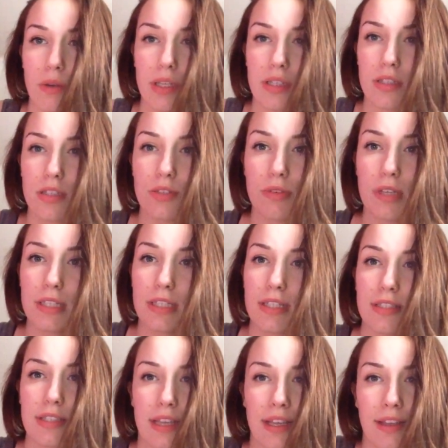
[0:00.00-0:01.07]
it's the
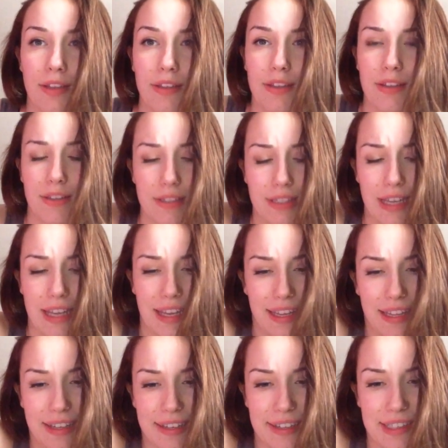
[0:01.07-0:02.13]
22nd,
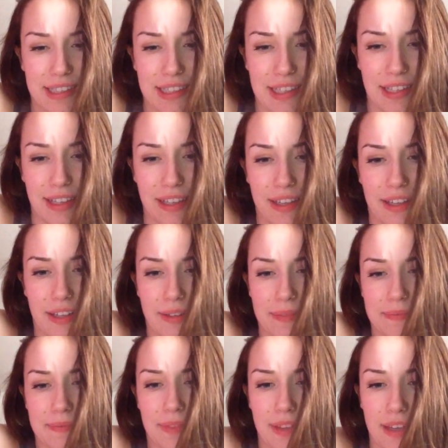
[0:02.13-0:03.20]
and
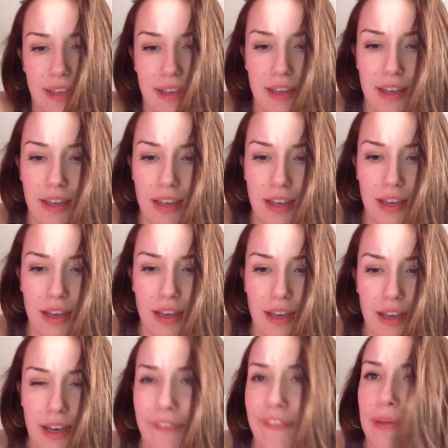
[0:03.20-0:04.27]
I
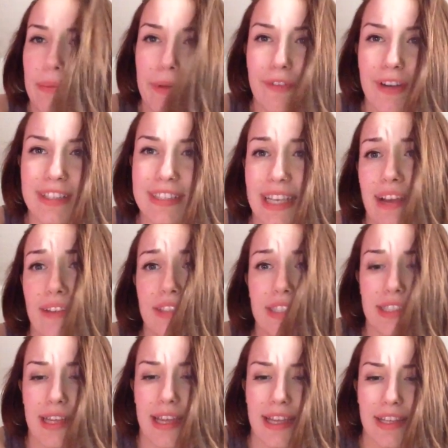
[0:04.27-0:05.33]
feel a bit run down
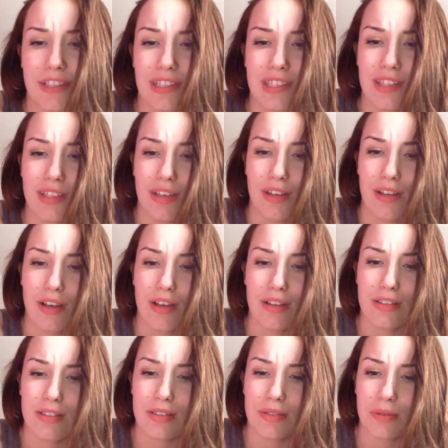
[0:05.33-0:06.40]
today just
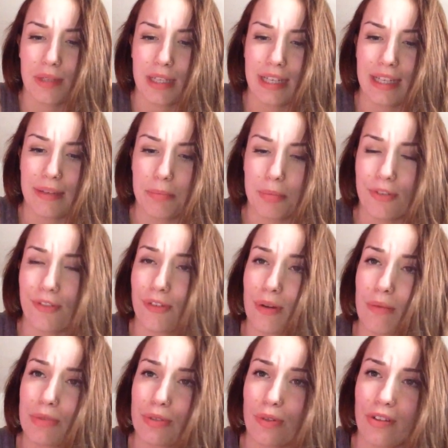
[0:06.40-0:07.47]
because we
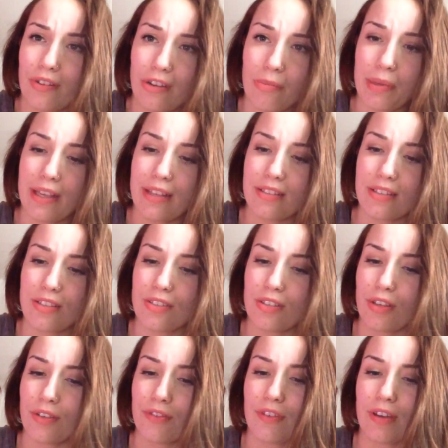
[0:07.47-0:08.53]
performed all of our pieces
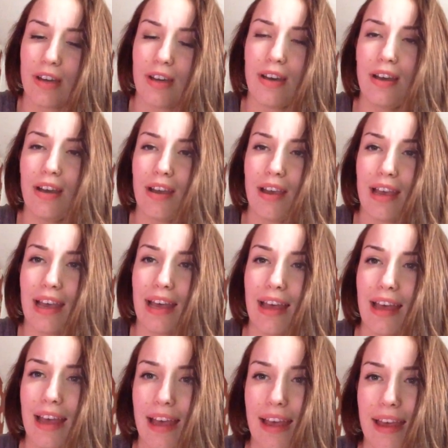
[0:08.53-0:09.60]
so far,
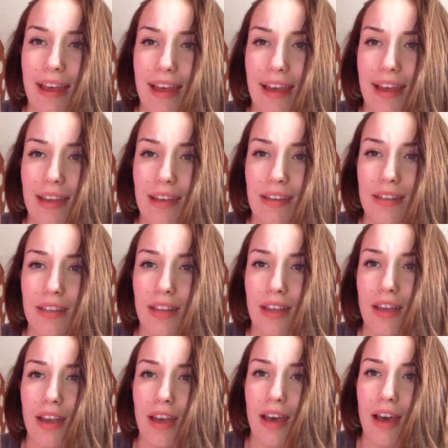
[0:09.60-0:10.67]
and
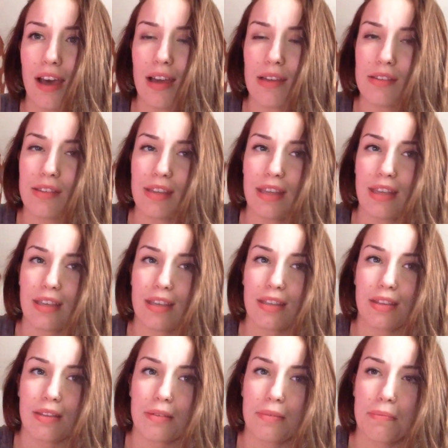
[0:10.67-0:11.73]
I think
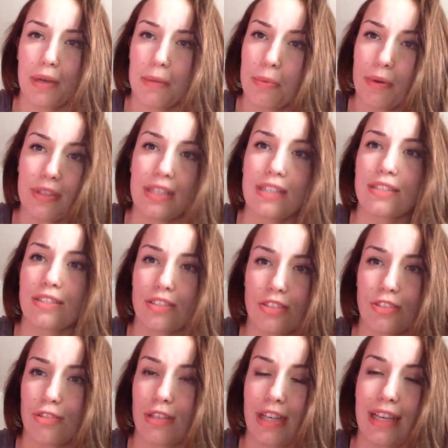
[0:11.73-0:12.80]
my body's
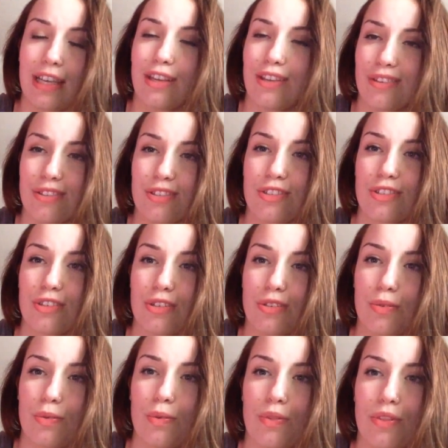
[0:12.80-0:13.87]
trying to get used
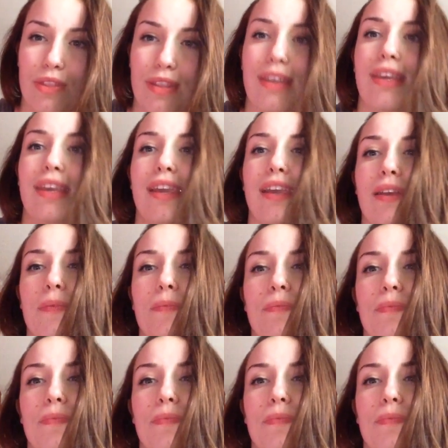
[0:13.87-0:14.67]
to the